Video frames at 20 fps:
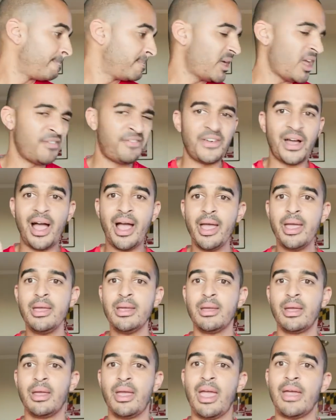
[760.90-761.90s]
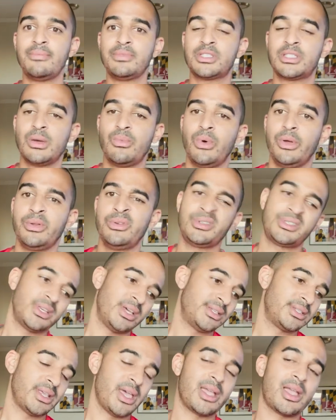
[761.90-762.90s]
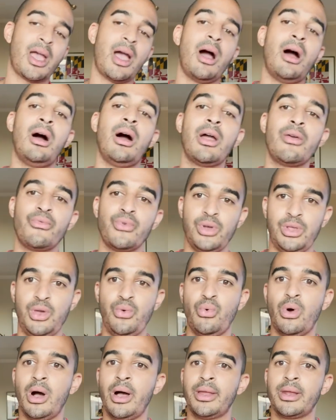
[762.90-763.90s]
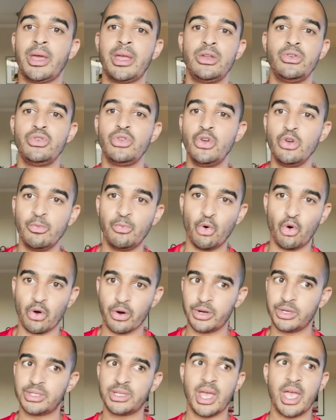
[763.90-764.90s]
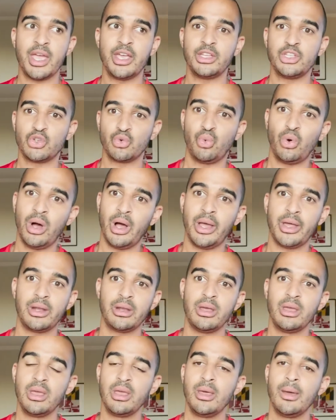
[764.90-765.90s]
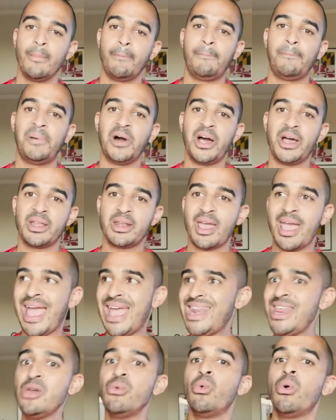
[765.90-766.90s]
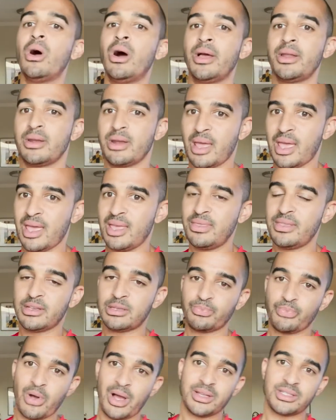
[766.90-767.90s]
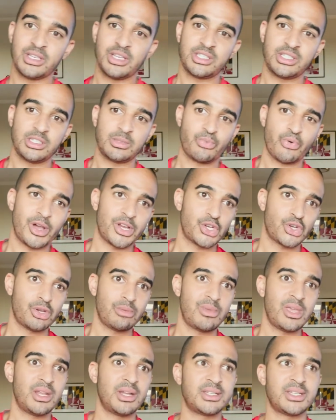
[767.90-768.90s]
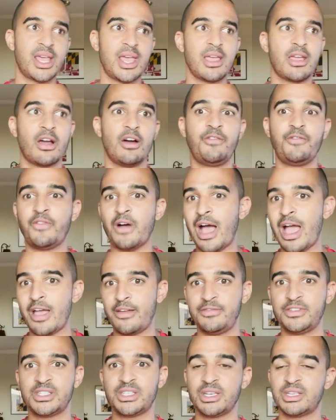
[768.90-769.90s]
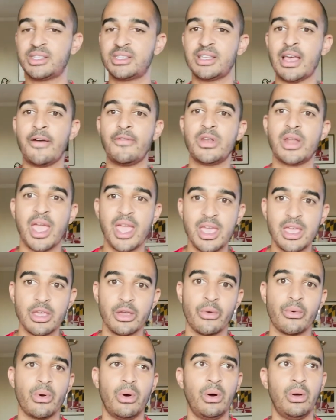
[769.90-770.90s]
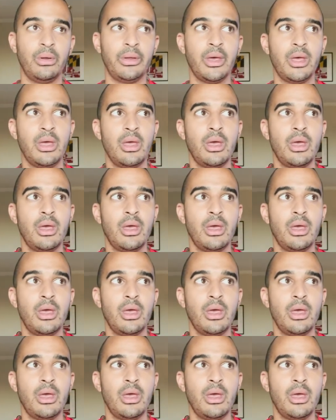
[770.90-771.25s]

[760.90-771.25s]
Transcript: If I am someone who says like, oh, I really want a newborn to age one, but anyone in this process is pressuring me to take a five, six, seven, eight year old,